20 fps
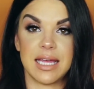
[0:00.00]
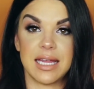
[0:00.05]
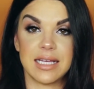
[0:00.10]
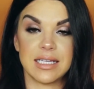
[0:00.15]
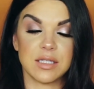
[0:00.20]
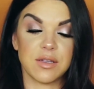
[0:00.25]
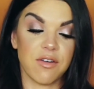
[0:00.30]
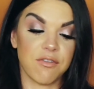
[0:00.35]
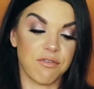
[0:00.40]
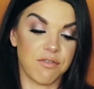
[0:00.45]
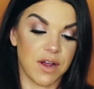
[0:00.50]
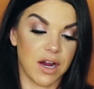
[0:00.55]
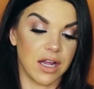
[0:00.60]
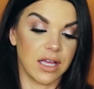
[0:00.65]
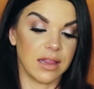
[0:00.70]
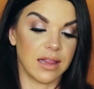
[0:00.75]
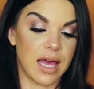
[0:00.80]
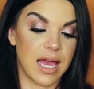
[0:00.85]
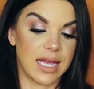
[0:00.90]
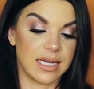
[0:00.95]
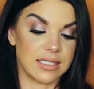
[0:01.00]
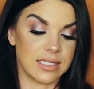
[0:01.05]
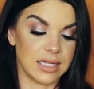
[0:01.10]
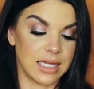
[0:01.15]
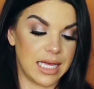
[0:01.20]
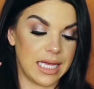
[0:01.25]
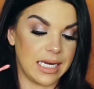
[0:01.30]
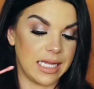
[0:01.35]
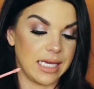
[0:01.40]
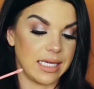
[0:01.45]
It is very light,
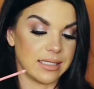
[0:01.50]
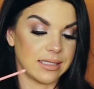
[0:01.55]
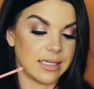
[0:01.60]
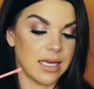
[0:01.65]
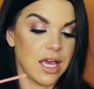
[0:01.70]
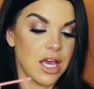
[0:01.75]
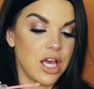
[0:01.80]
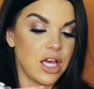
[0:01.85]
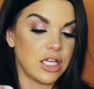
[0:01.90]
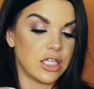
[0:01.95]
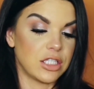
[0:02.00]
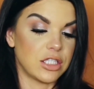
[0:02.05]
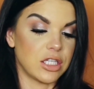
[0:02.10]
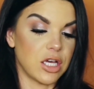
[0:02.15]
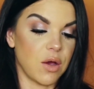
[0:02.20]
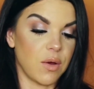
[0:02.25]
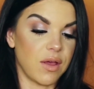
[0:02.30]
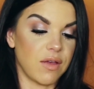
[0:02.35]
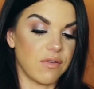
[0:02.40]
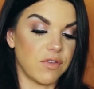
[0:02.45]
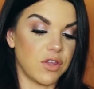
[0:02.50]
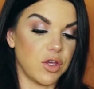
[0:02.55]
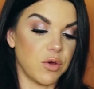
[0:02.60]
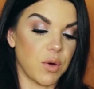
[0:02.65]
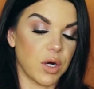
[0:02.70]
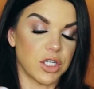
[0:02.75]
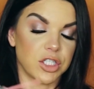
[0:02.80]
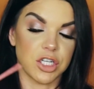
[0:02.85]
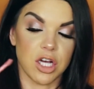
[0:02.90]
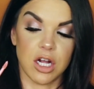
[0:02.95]
ladies. So if
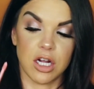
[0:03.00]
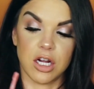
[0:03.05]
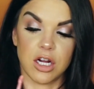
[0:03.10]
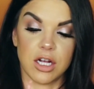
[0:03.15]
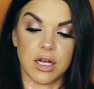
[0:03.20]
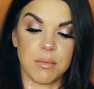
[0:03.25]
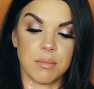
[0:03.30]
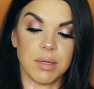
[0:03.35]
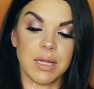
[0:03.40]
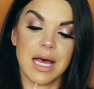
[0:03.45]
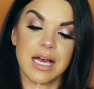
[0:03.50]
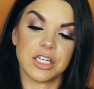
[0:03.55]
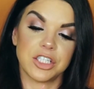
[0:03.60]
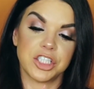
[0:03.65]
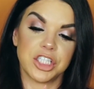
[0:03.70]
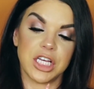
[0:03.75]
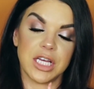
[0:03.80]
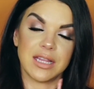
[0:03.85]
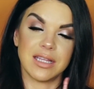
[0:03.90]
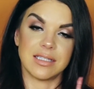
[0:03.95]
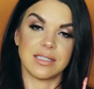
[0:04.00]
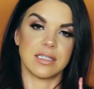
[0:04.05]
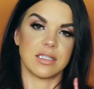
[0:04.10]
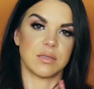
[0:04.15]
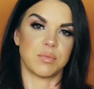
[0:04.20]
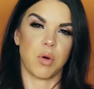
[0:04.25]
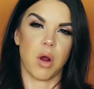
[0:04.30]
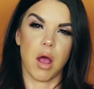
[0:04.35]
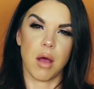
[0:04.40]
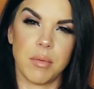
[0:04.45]
you are darker complexion, this
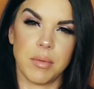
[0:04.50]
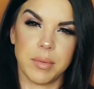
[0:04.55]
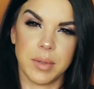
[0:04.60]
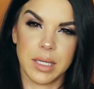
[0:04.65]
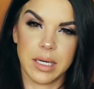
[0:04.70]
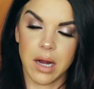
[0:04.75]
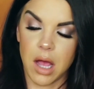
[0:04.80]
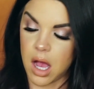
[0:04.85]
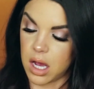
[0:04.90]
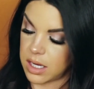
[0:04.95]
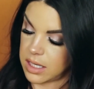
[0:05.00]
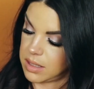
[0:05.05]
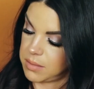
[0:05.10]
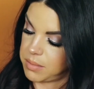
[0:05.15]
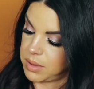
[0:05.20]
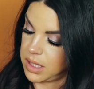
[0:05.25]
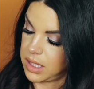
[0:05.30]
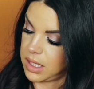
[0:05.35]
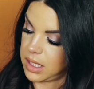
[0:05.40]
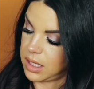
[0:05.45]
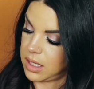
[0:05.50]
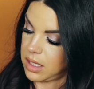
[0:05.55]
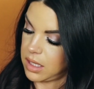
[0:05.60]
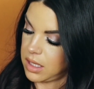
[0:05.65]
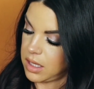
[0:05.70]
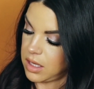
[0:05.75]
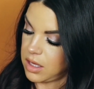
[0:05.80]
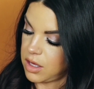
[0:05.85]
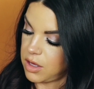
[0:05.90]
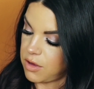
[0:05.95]
is probably not going to be
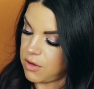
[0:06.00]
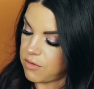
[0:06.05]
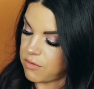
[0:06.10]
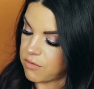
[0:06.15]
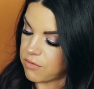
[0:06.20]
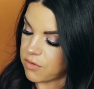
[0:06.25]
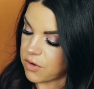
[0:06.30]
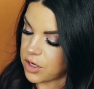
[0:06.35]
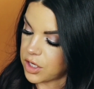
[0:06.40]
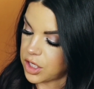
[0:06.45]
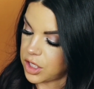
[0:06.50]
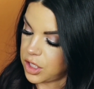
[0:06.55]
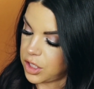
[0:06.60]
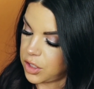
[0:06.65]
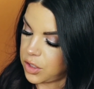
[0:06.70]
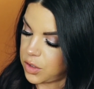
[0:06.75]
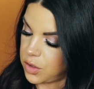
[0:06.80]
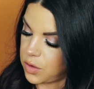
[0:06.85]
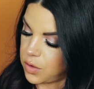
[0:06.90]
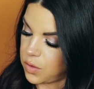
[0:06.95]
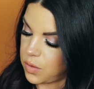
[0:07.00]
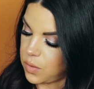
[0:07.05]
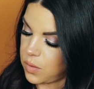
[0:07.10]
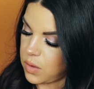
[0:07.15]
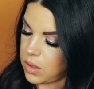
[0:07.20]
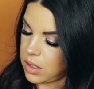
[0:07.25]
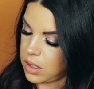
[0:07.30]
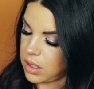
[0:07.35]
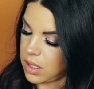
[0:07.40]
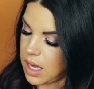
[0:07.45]
for
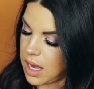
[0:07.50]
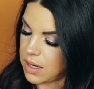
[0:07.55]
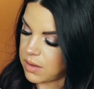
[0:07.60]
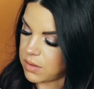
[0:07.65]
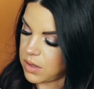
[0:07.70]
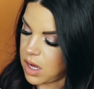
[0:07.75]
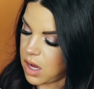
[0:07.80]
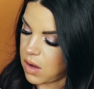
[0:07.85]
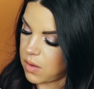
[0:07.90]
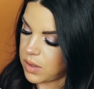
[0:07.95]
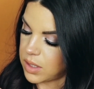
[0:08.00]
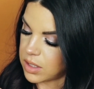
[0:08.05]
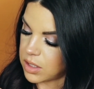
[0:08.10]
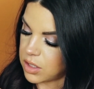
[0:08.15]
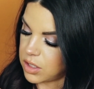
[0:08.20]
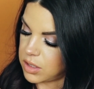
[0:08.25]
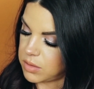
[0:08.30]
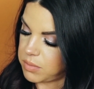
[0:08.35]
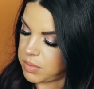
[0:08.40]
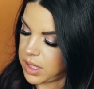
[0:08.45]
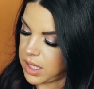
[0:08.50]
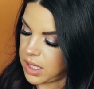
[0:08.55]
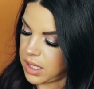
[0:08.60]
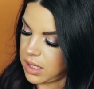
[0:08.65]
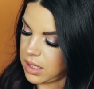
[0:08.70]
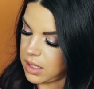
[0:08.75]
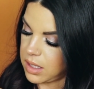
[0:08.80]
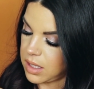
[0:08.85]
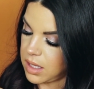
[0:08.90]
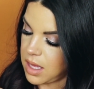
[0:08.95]
you. I don't know, it could
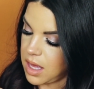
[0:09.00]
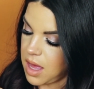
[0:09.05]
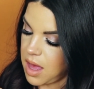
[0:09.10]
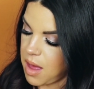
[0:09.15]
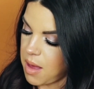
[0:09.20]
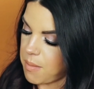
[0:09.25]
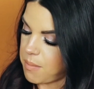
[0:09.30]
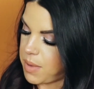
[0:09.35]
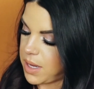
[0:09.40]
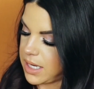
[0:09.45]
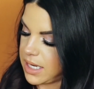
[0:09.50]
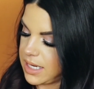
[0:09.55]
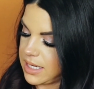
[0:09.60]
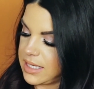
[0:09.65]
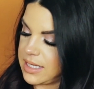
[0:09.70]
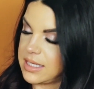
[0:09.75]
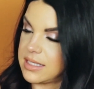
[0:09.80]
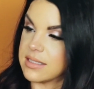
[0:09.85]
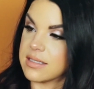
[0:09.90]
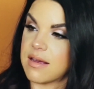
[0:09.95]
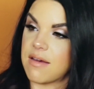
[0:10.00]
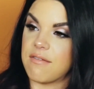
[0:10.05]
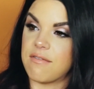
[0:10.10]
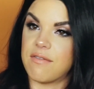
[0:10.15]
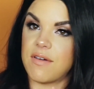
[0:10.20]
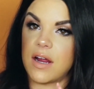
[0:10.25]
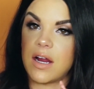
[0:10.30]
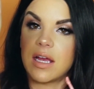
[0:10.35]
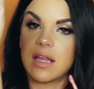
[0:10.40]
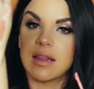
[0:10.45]
be, but it is
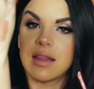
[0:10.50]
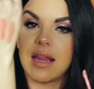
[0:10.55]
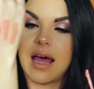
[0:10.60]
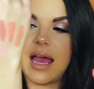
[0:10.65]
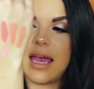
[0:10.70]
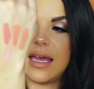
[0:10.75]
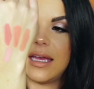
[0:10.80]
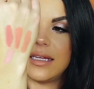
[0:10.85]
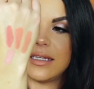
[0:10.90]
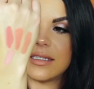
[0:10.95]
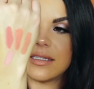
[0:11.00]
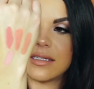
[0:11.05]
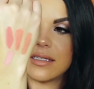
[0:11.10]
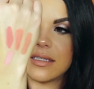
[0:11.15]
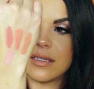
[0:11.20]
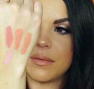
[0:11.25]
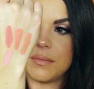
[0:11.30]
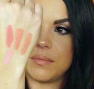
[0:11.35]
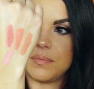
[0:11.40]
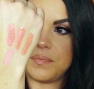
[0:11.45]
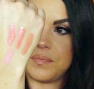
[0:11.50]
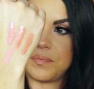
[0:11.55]
very light.